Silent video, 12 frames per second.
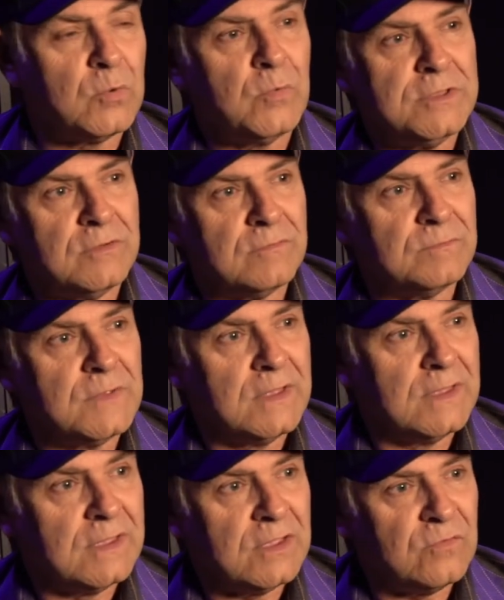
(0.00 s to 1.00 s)
But when you're
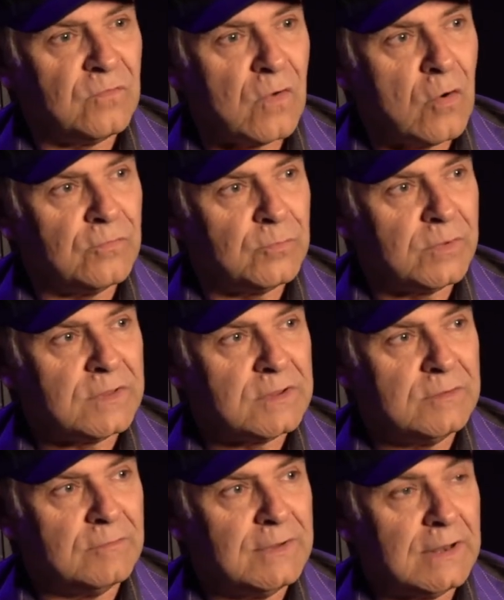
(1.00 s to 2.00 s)
involved with it,
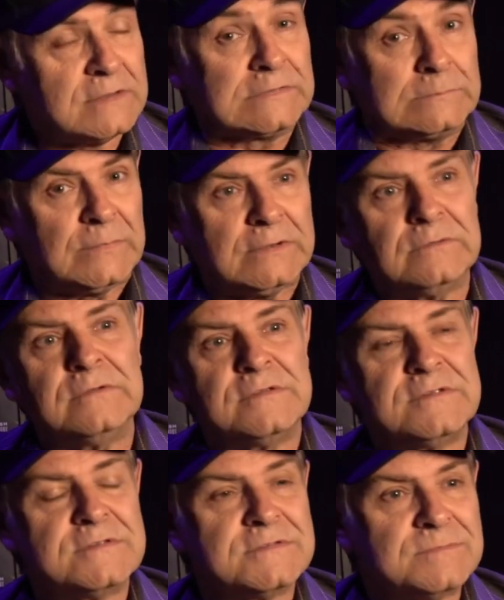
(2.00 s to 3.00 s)
you realise, oh my
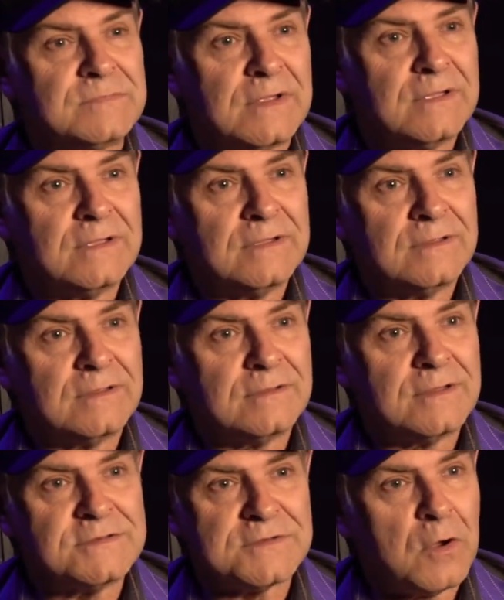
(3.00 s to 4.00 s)
goodness,
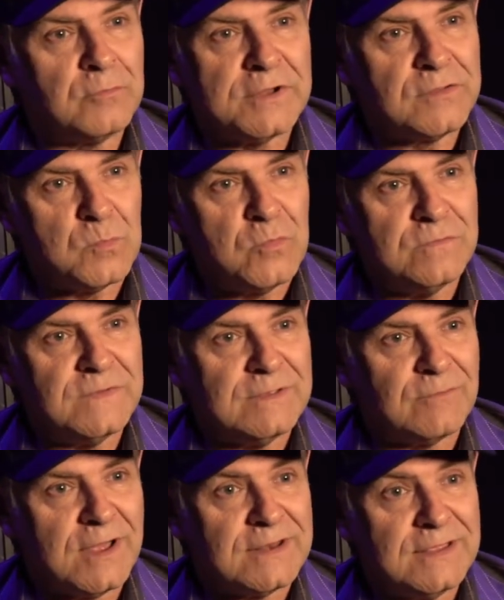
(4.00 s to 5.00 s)
it's a whole nother movie right